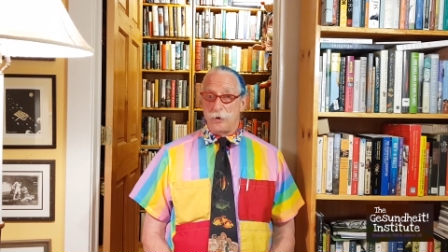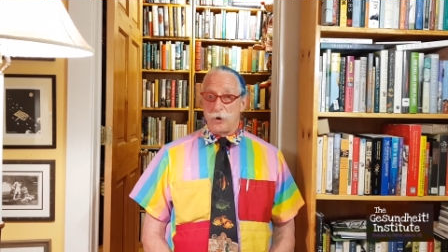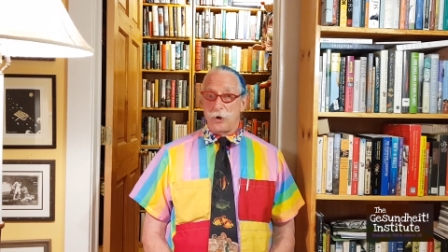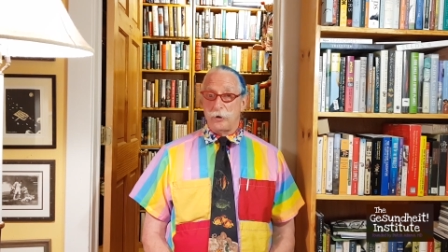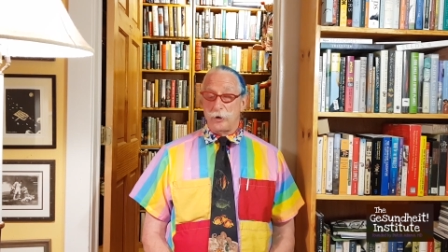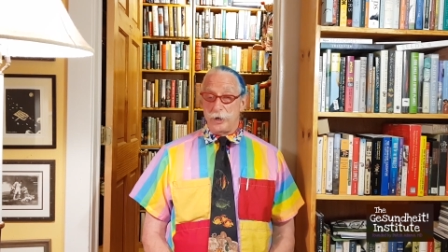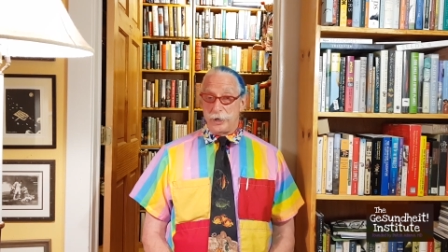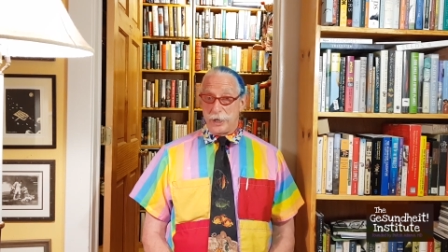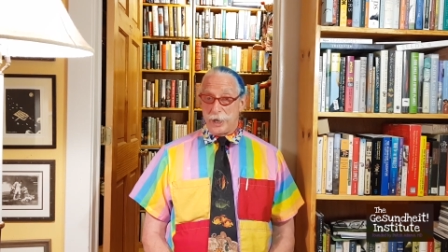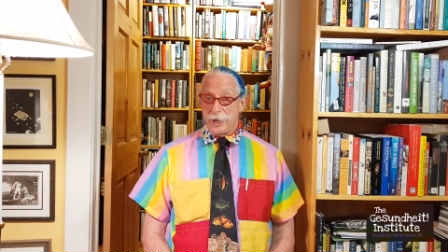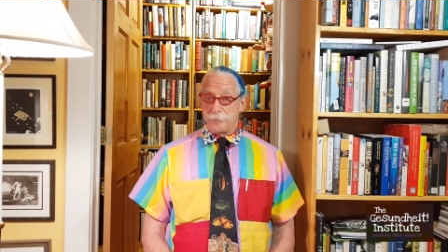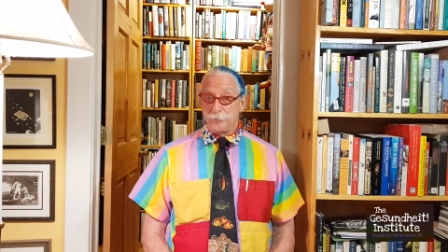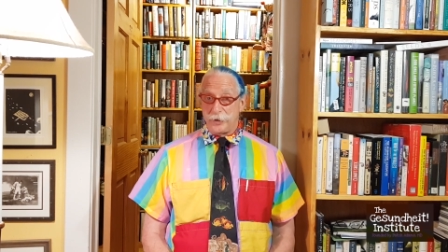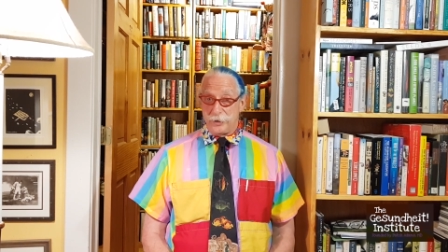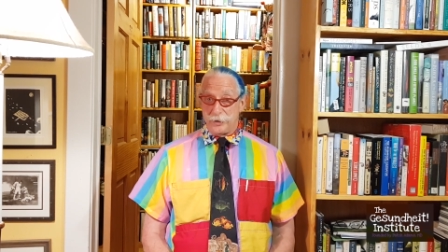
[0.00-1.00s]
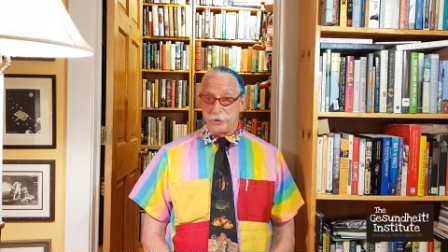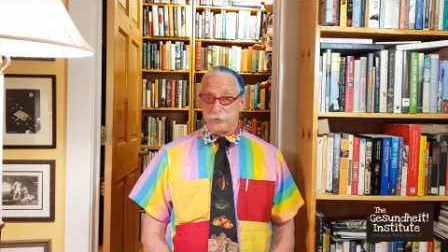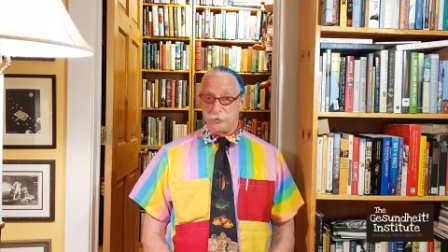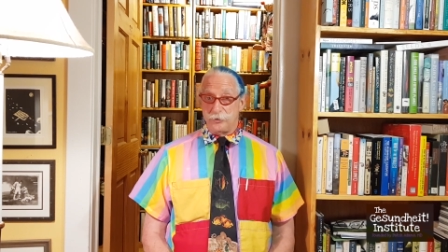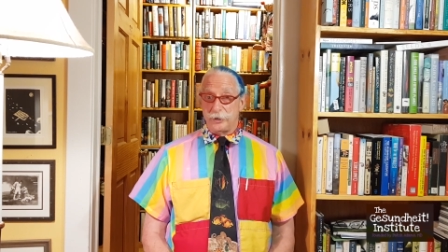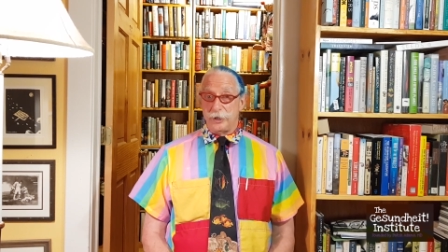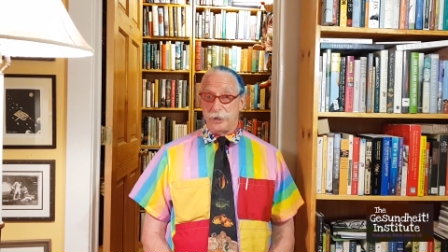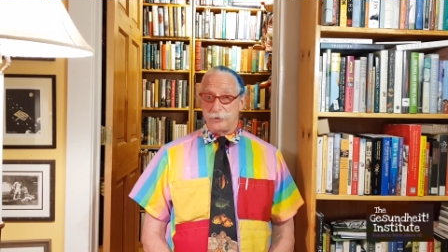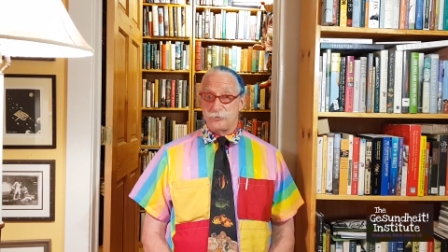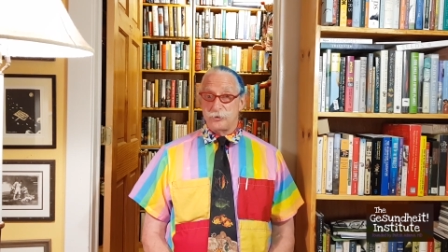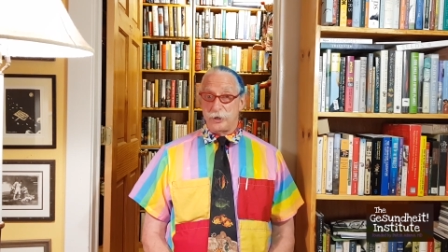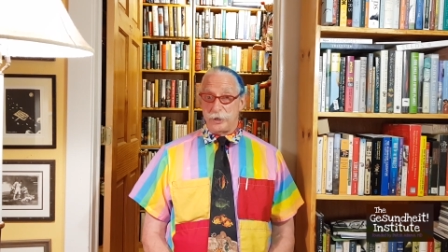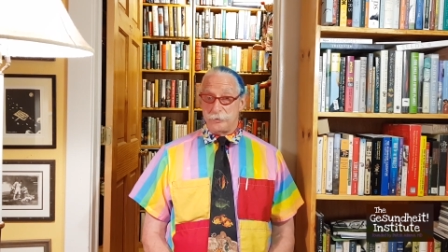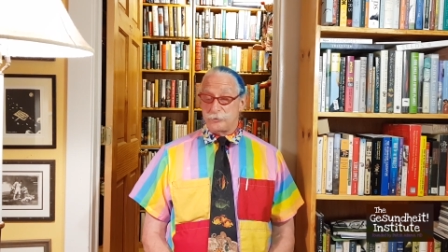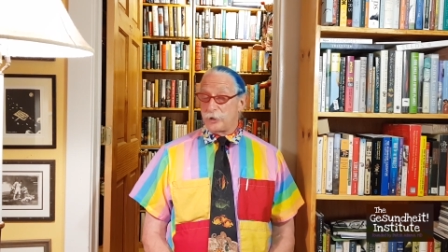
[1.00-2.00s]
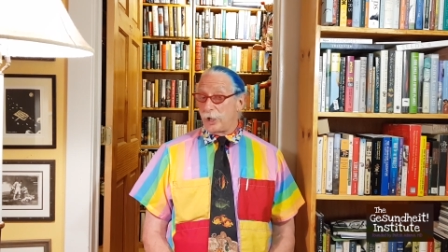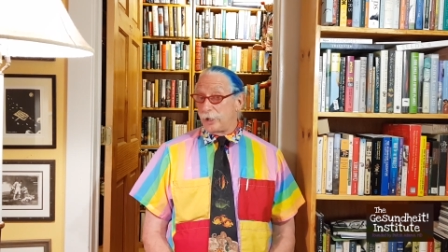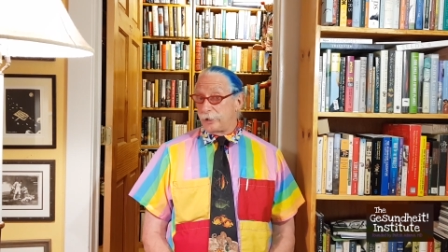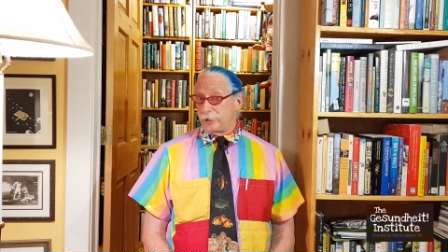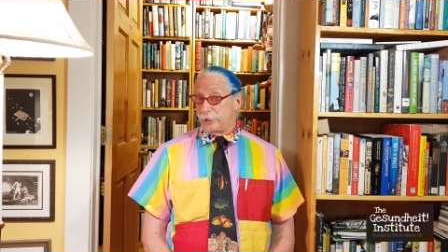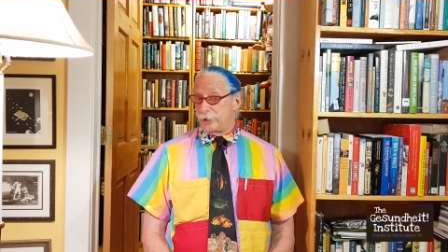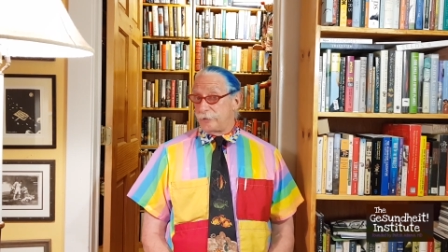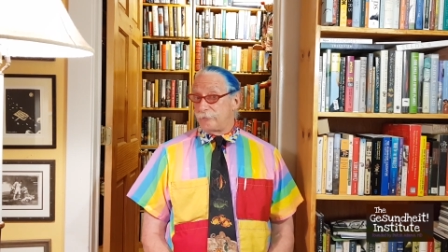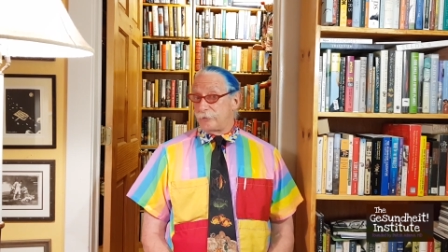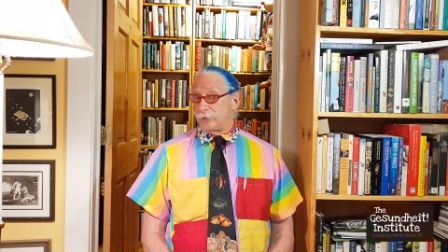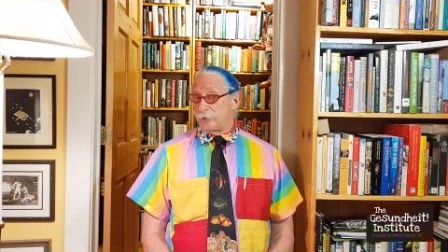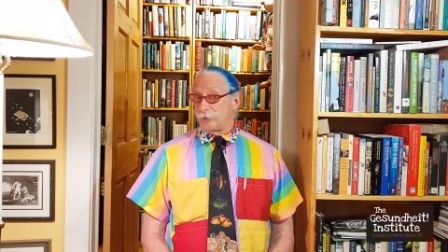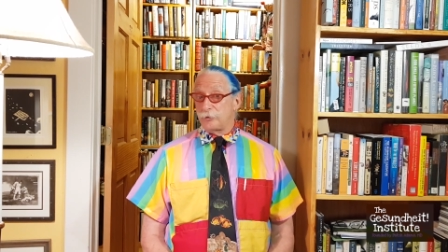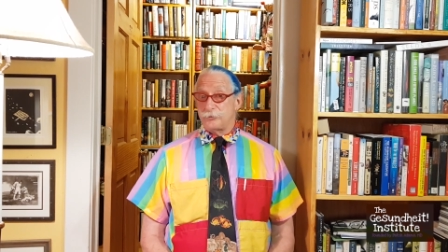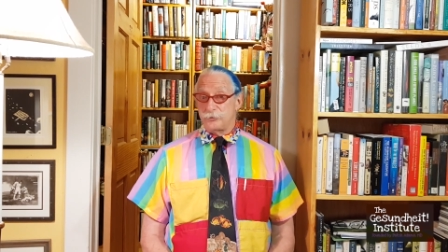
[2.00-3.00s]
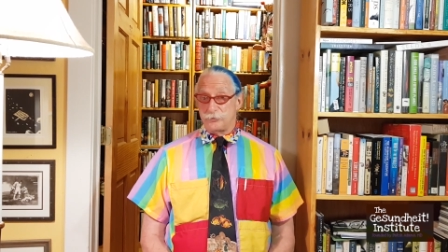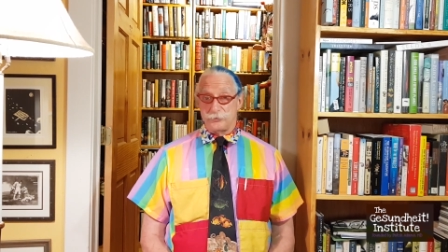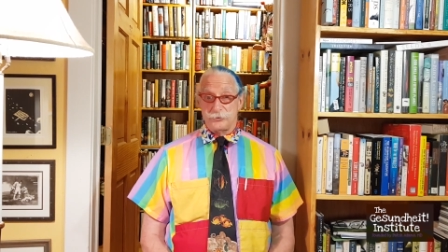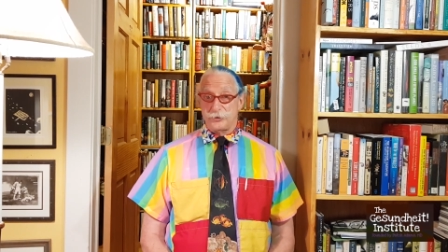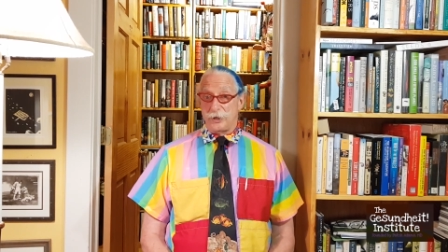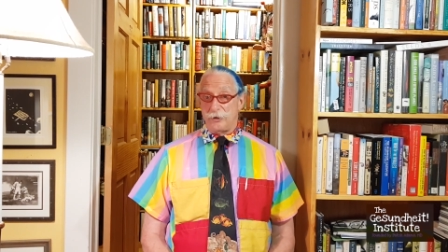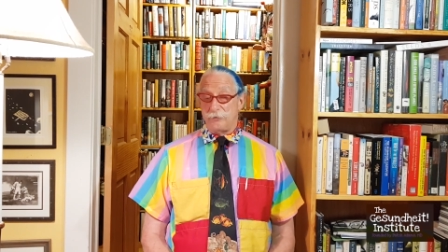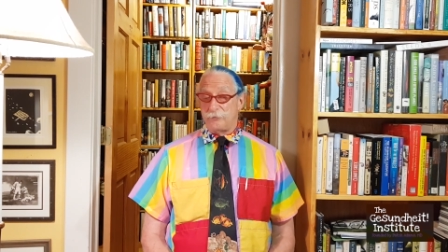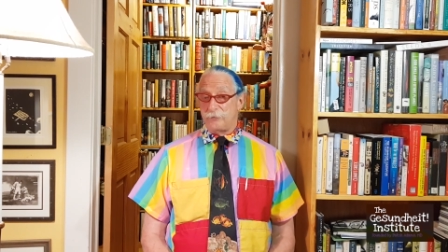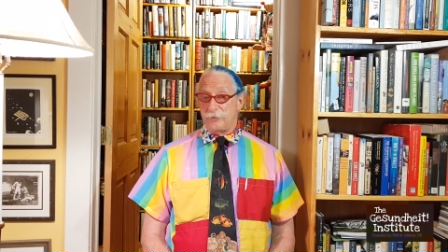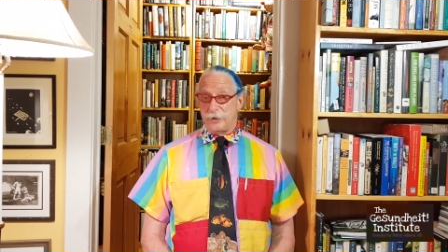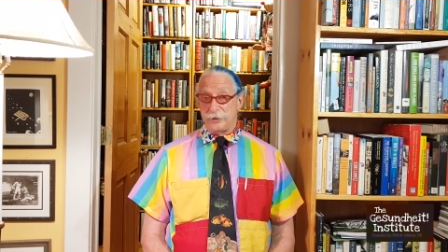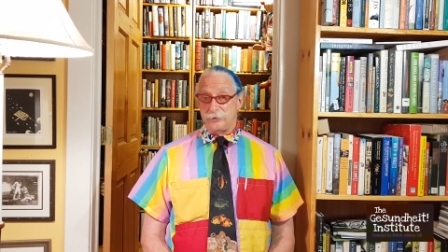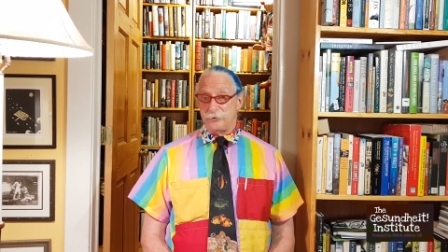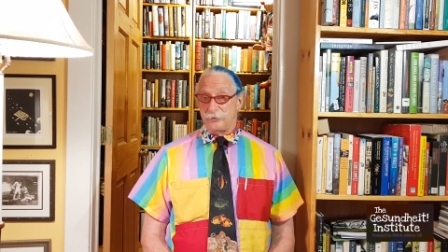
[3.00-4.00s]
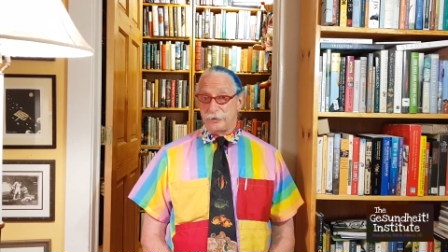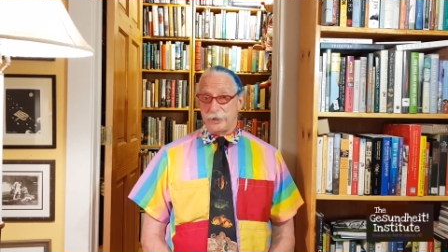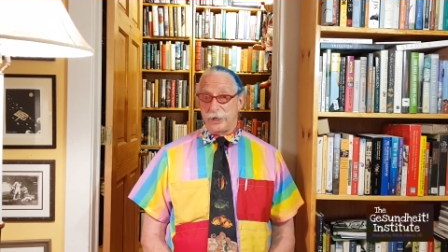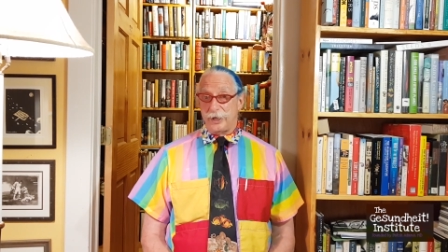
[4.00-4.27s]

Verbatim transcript: are unhappy that you can't change that and even hurt yourself that you